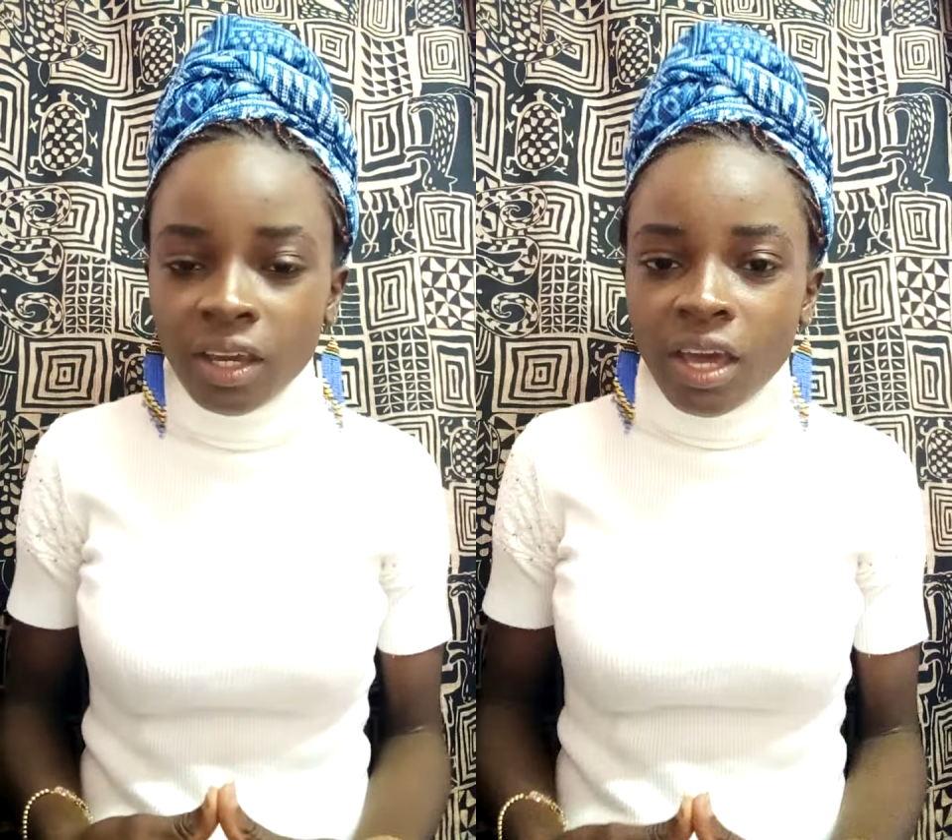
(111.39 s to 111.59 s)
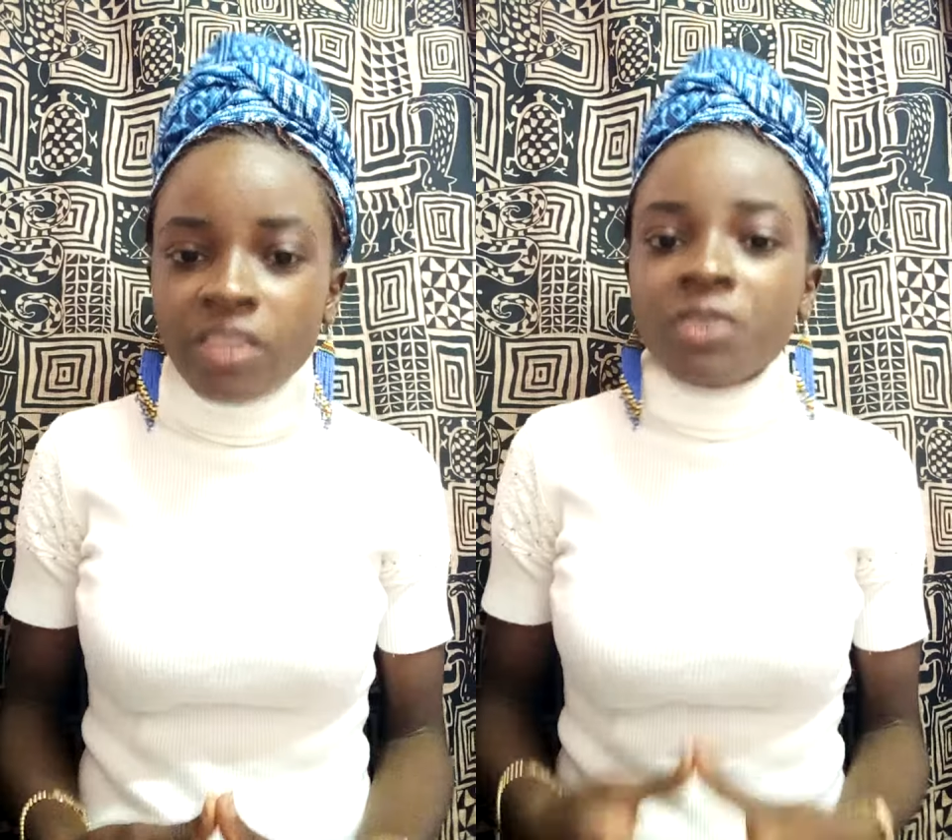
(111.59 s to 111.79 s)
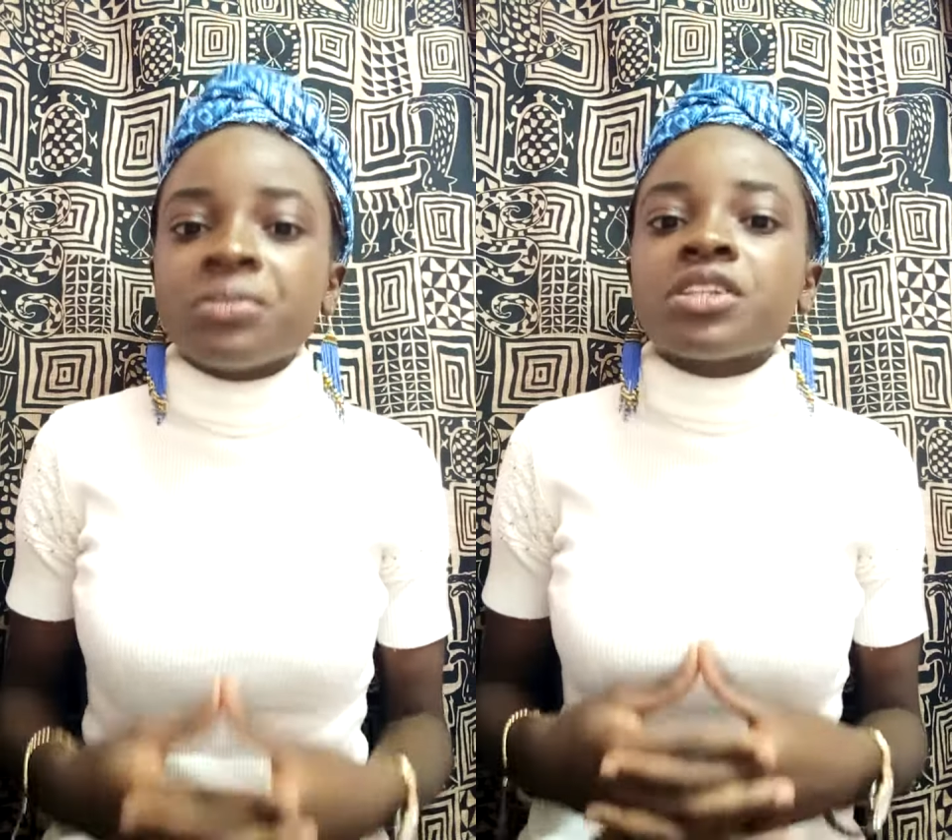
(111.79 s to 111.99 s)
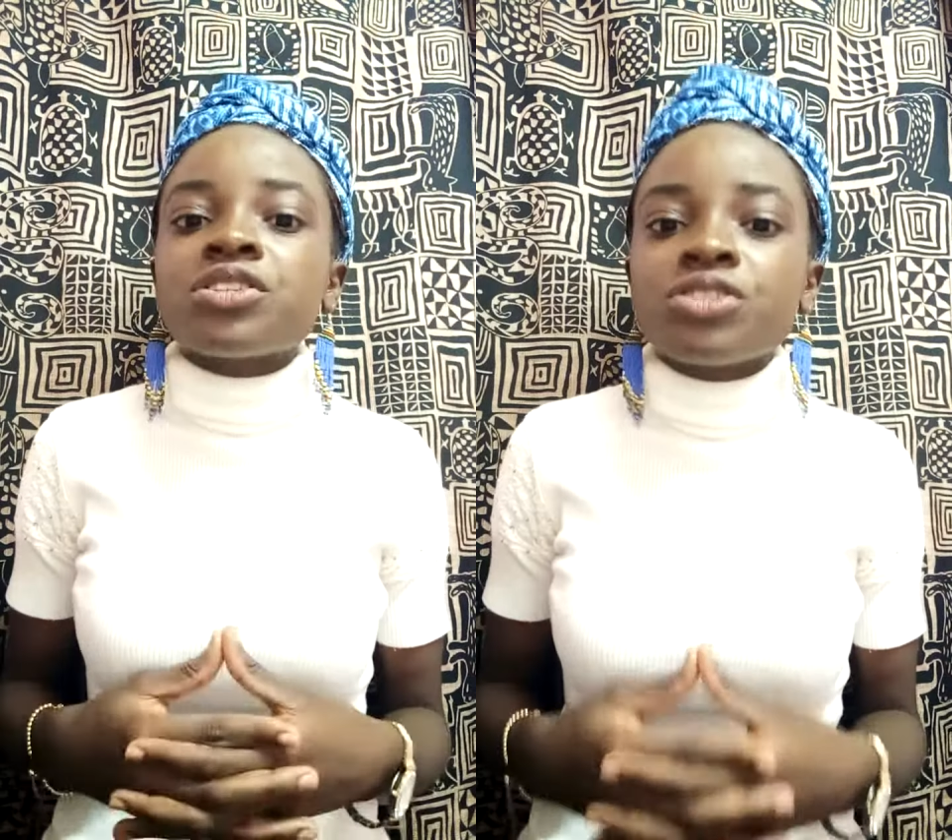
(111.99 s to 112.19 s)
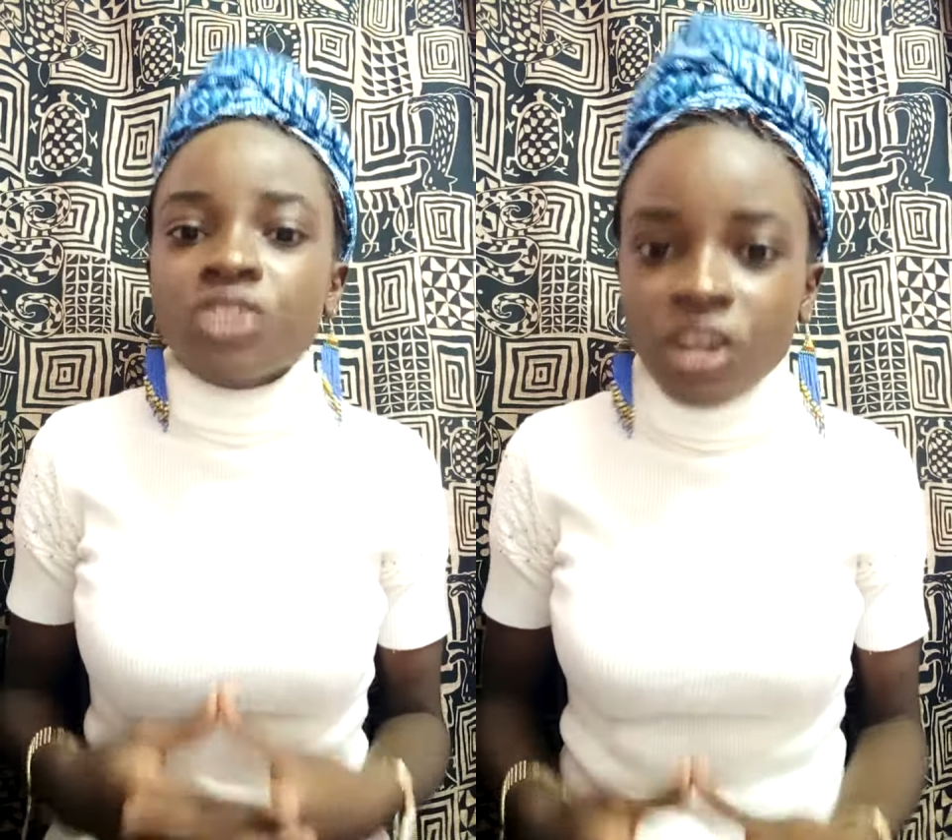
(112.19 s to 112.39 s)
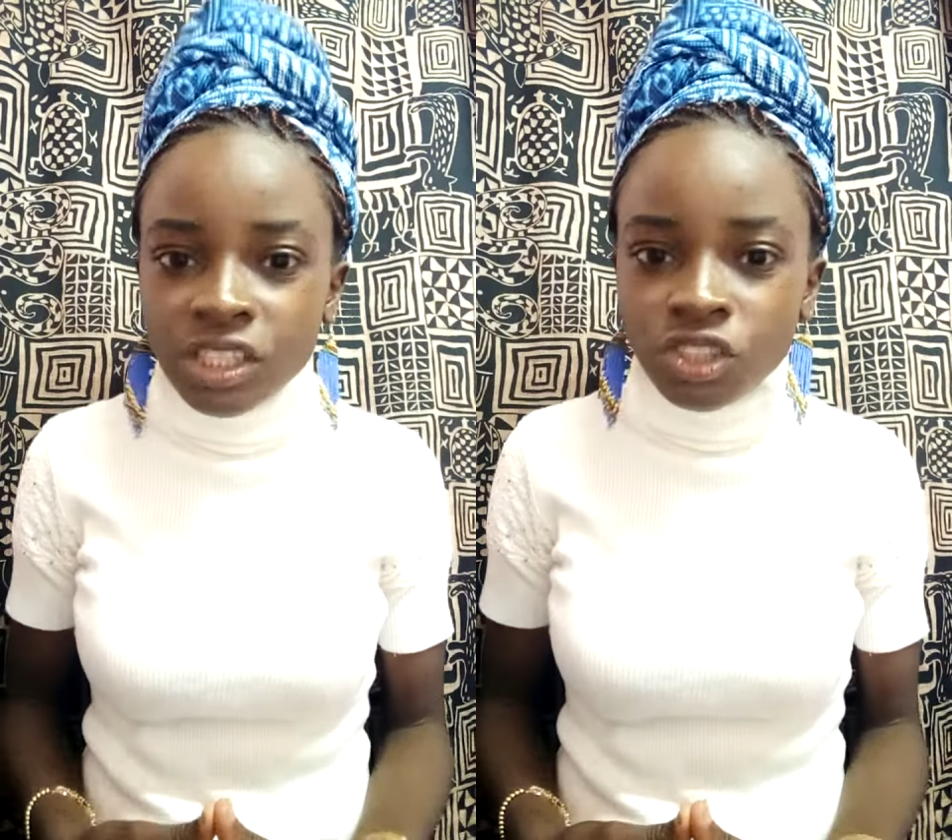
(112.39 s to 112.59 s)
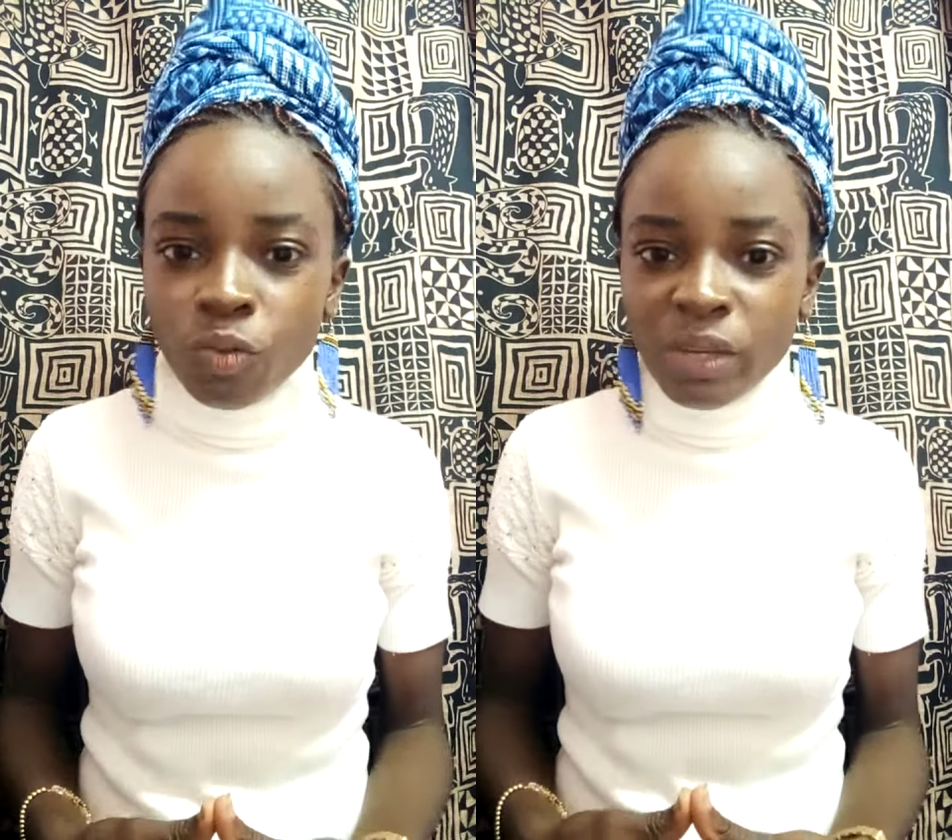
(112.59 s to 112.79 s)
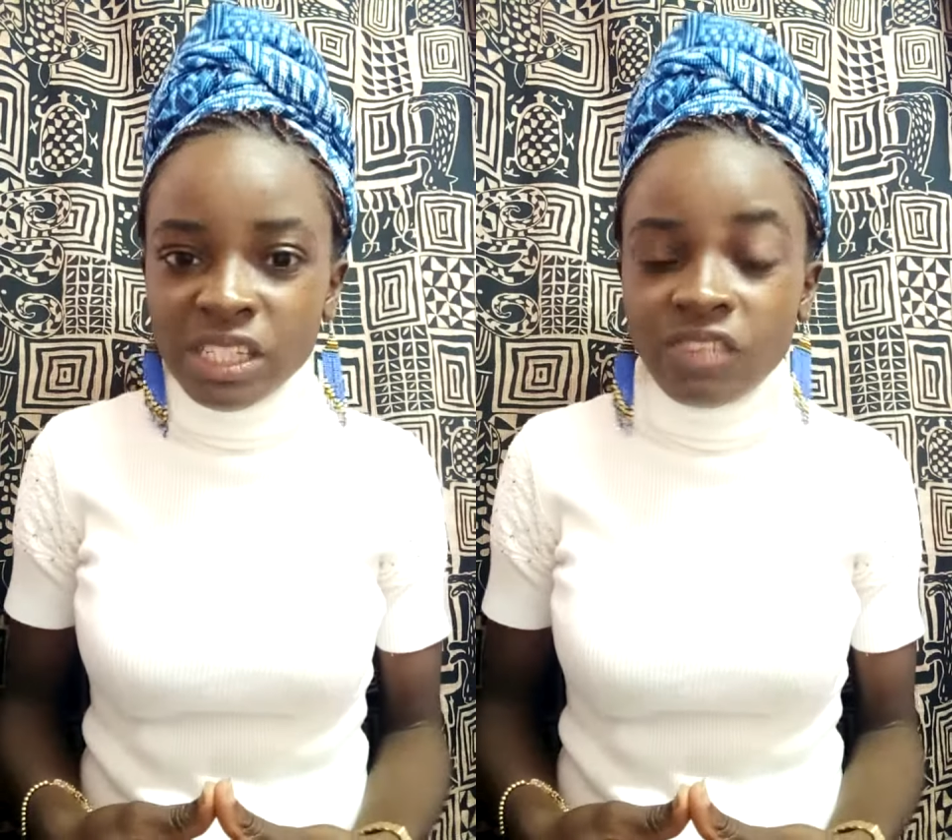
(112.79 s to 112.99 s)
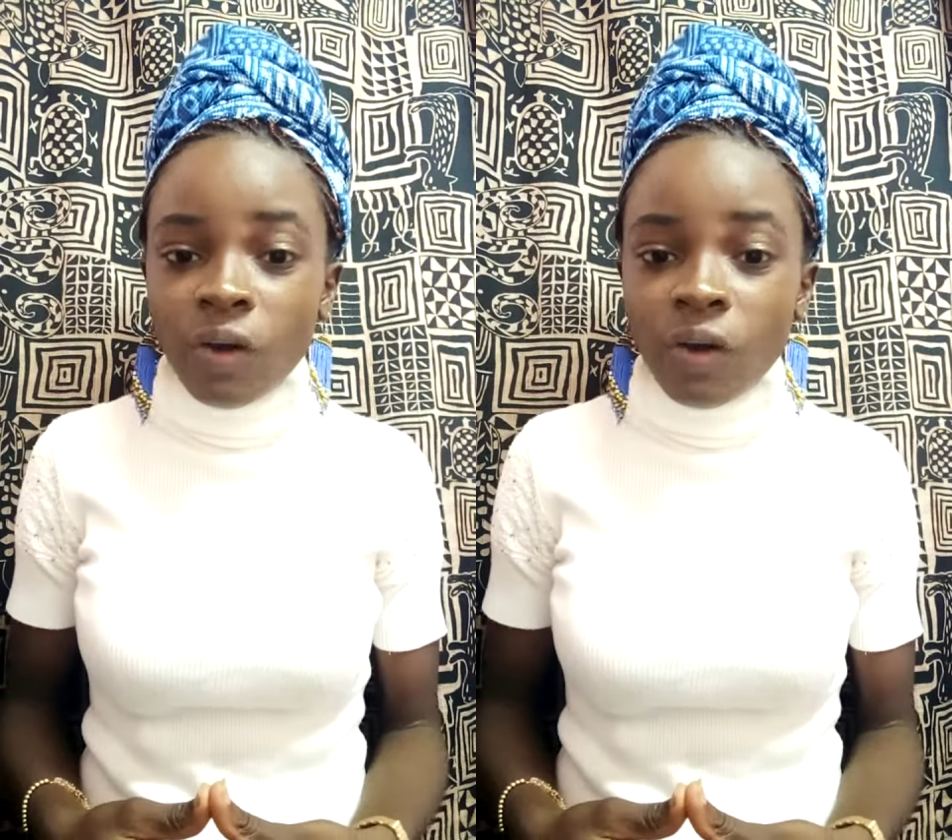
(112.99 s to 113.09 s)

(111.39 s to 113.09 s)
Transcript: There is a surge in domestic